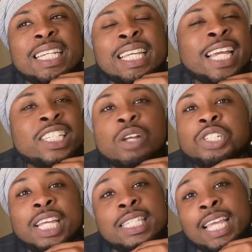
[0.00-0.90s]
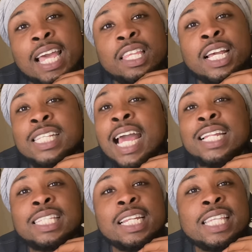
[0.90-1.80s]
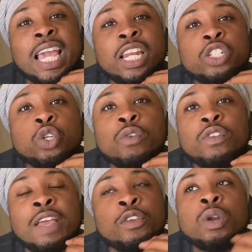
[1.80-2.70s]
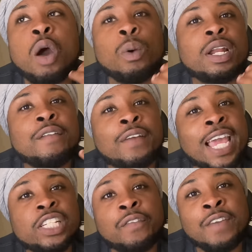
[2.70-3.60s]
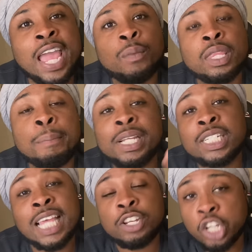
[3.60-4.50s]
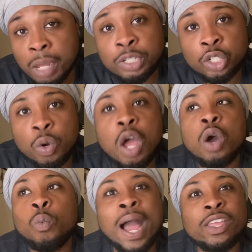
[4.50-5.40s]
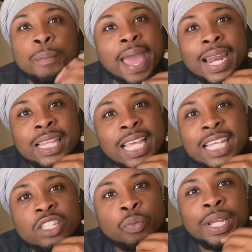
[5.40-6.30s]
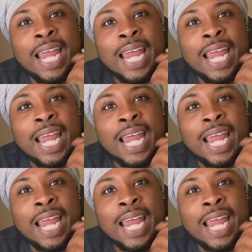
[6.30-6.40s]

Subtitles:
get your shit together, because honestly, to tell you the truth, if you don't want to catch a fade with the bitches that jumped you, why are you mad at these three?